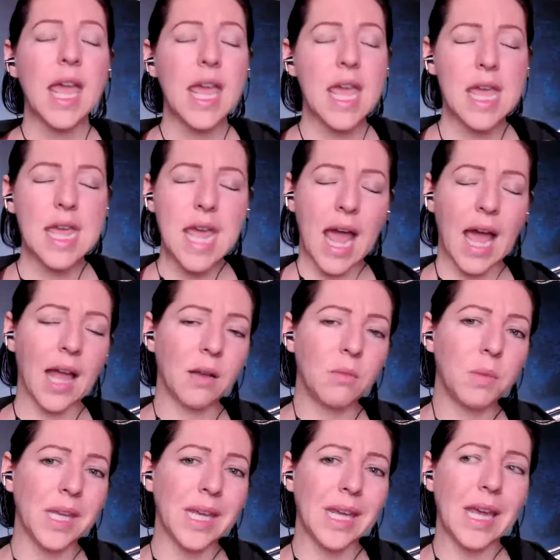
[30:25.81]
It can
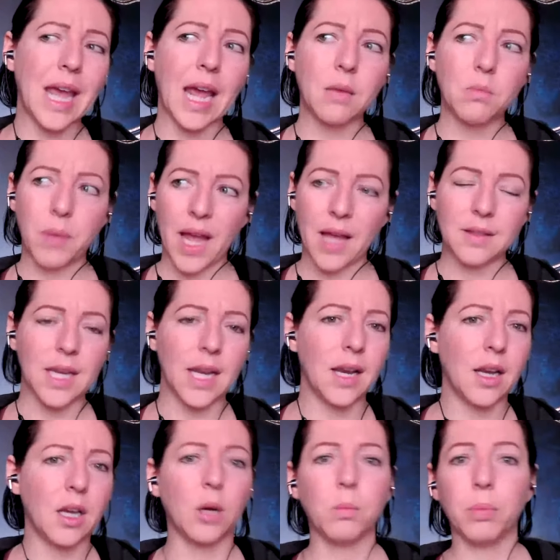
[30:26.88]
be a band aid
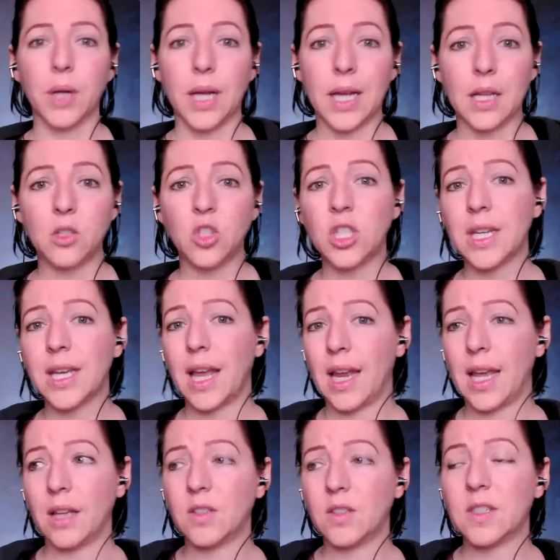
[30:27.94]
and a bridge to
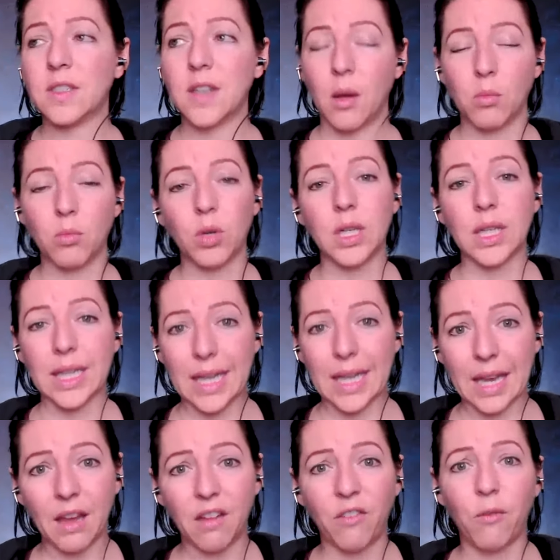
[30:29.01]
getting some
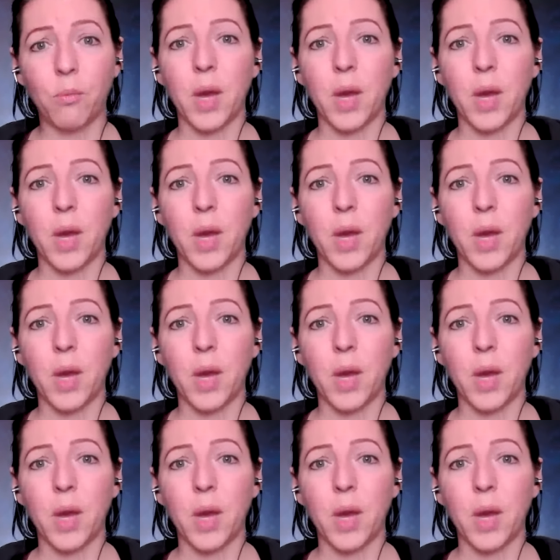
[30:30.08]
relief,